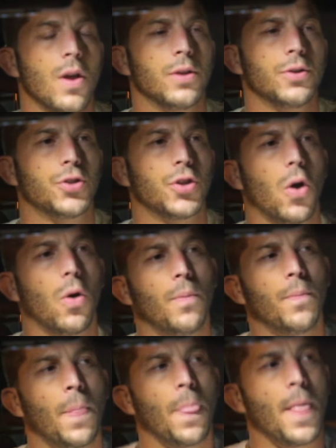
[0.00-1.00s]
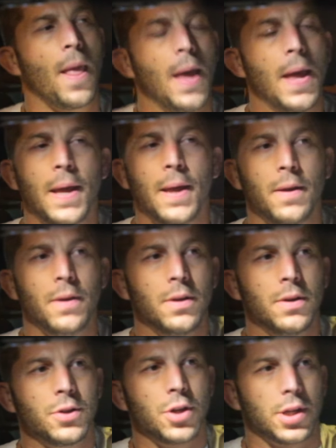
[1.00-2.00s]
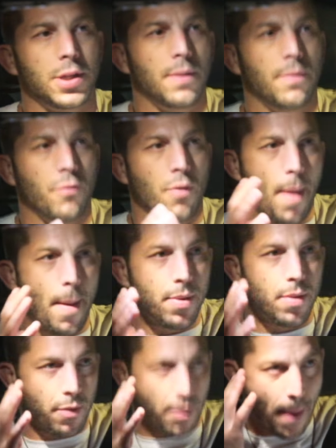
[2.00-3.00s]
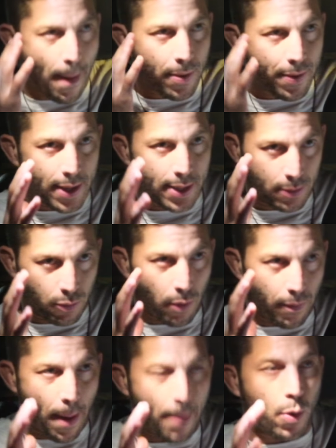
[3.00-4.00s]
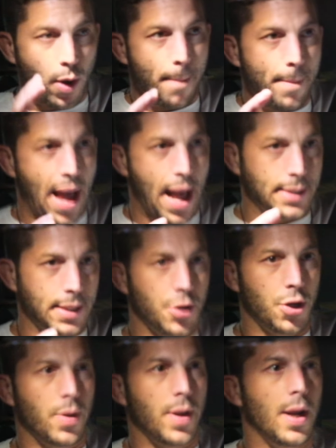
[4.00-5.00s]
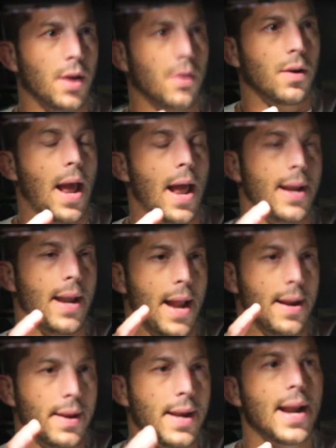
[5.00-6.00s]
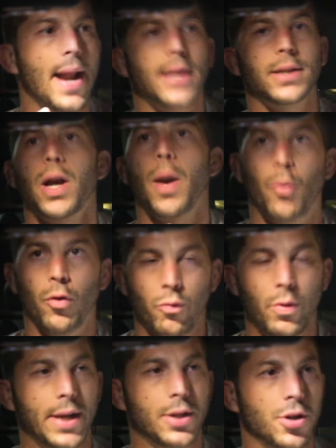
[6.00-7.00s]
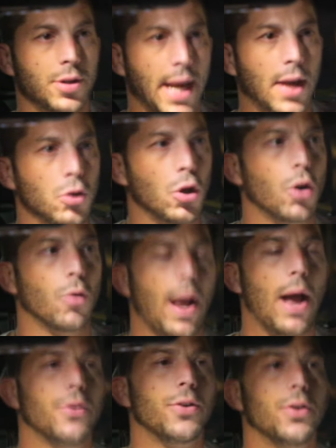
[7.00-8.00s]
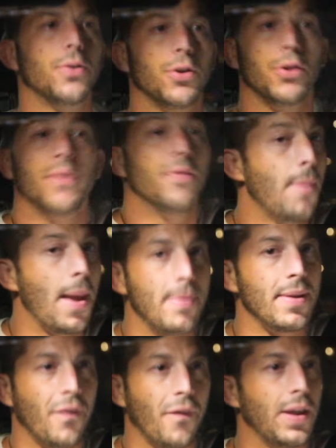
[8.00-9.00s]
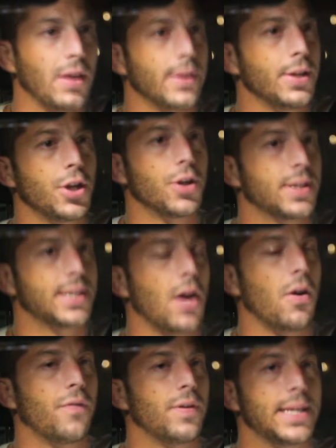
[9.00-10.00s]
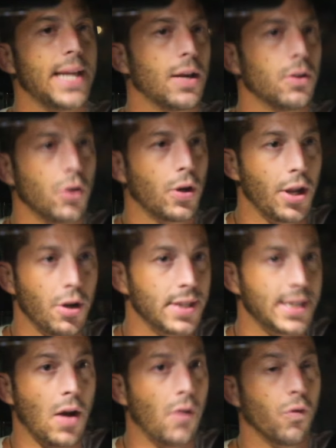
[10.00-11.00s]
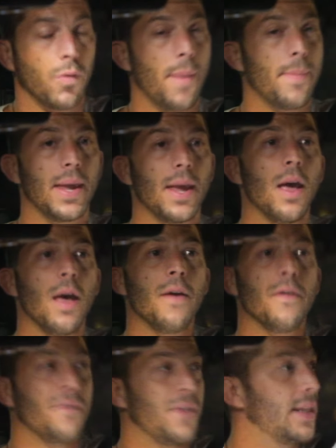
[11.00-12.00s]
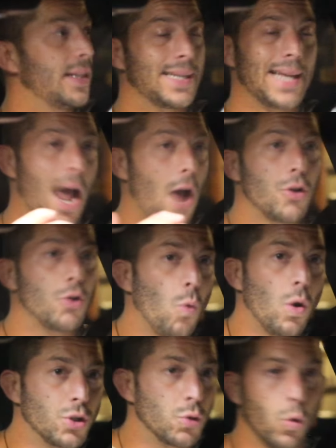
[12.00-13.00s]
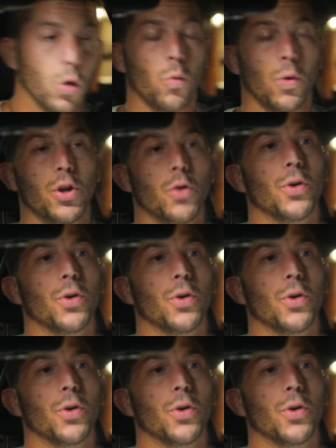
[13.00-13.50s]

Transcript: So just remember what I'm passing to you here. And in the next couple of weeks, you take a look around you and you even maybe feel into yourself and take a look at yourself, or maybe feel into how you once were when you were